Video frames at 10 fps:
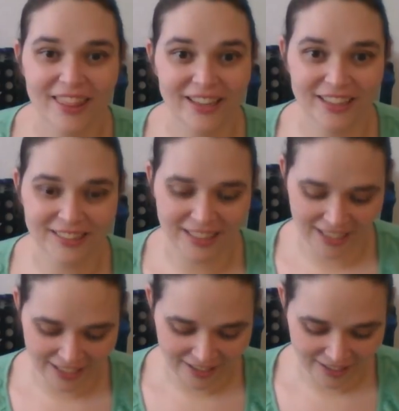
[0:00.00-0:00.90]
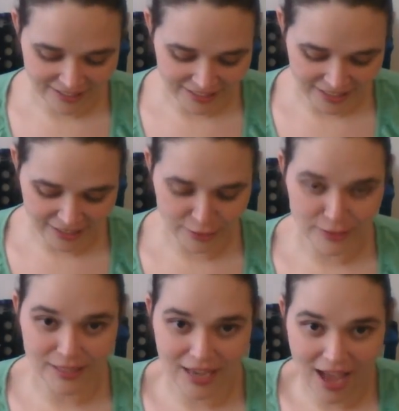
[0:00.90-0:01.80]
The next thing I got
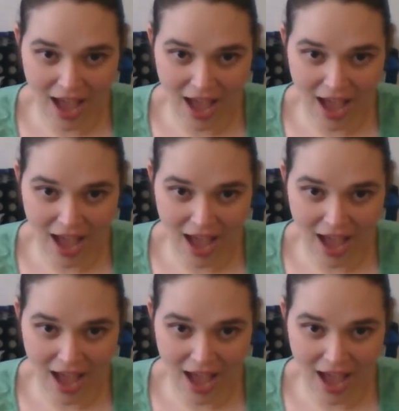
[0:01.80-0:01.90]
is